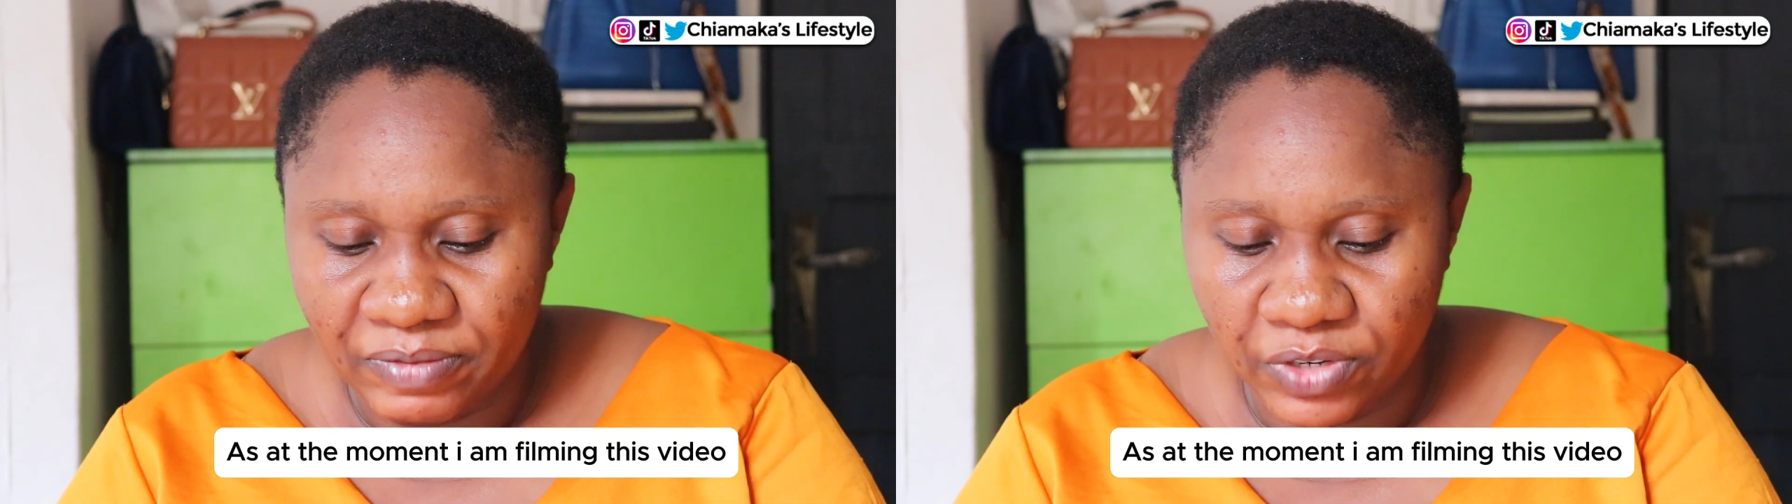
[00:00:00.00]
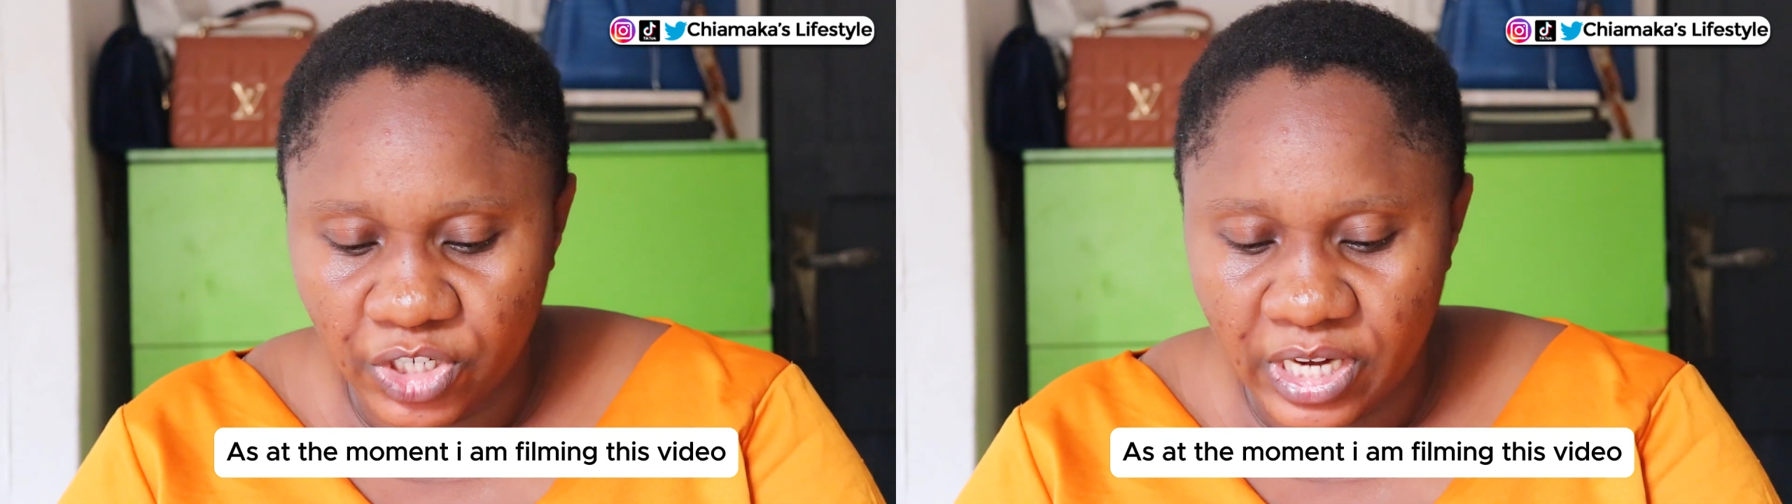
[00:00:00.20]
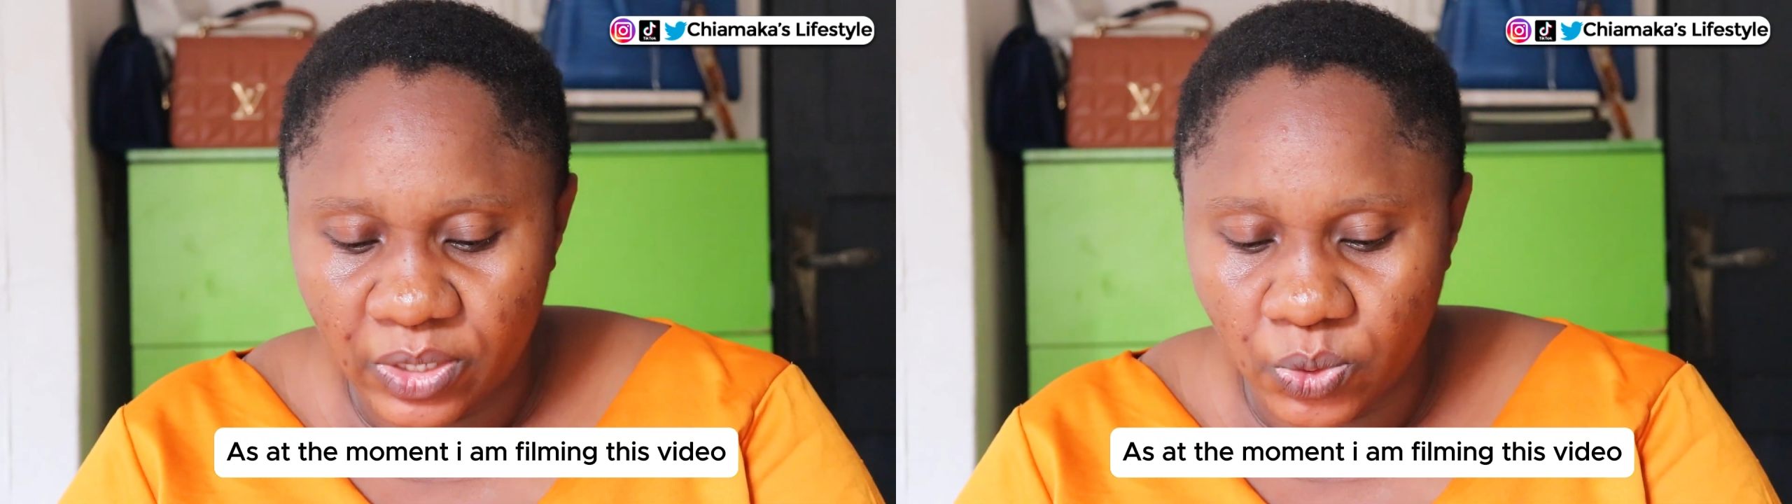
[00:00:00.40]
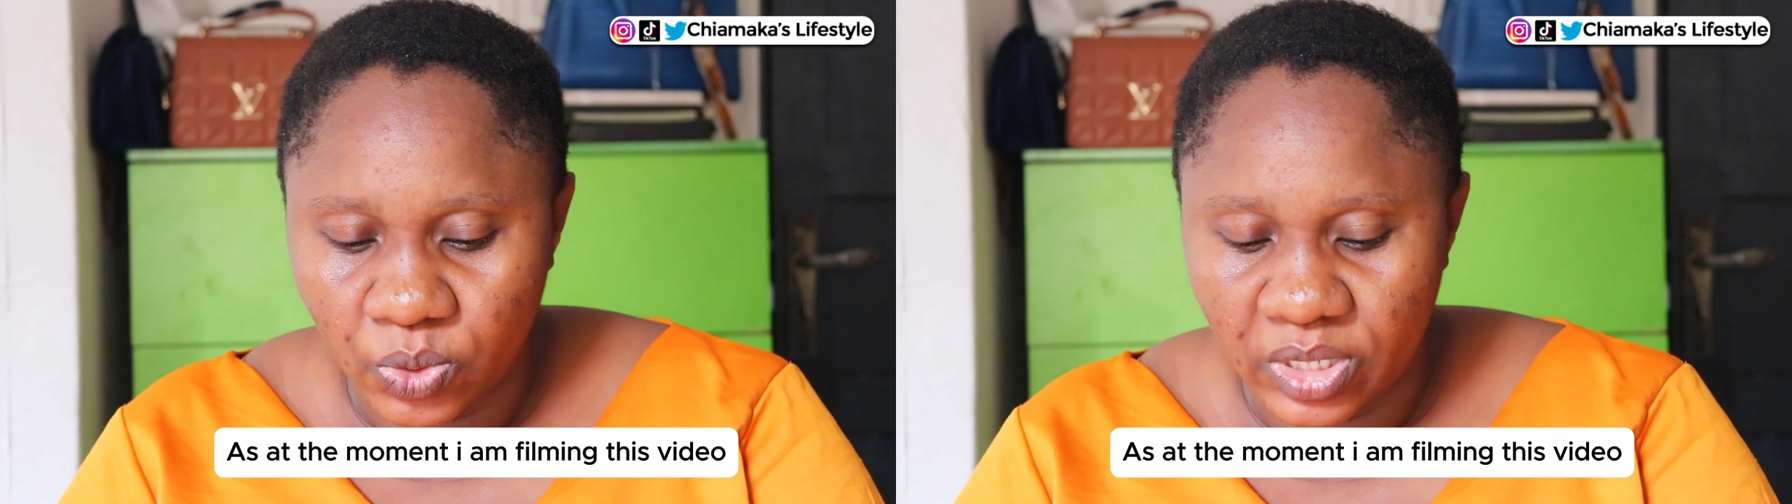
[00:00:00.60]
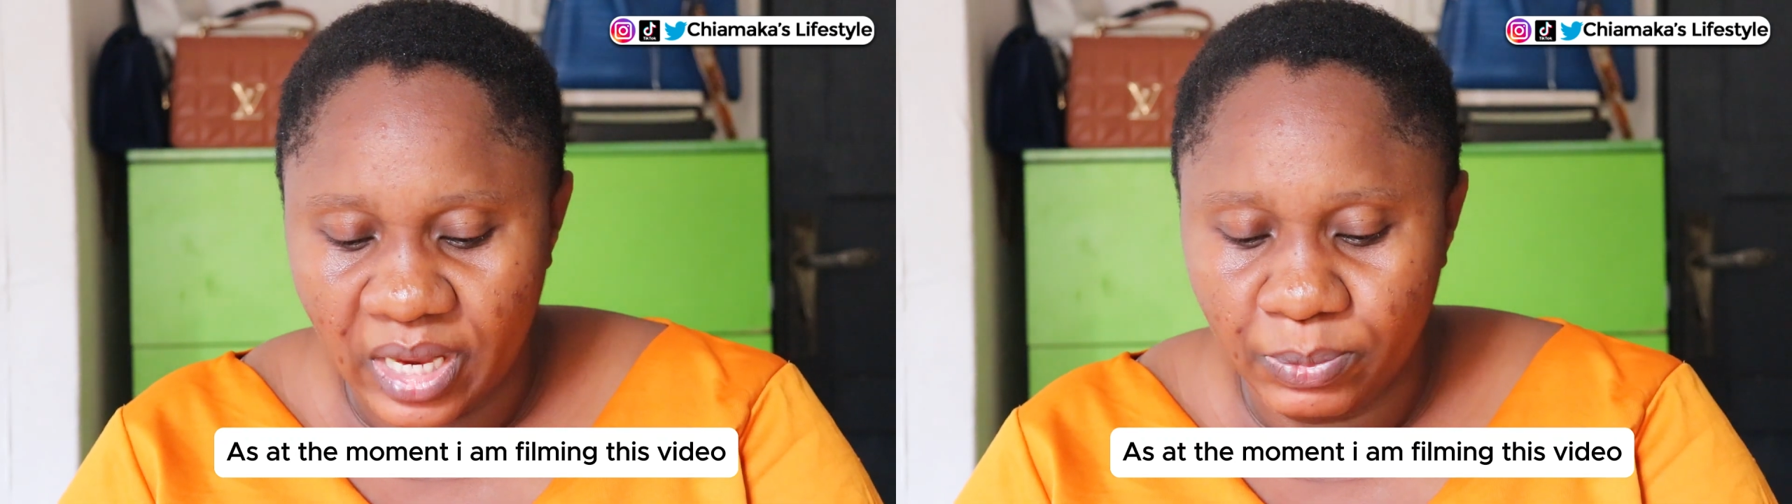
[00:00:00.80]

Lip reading: facial toner,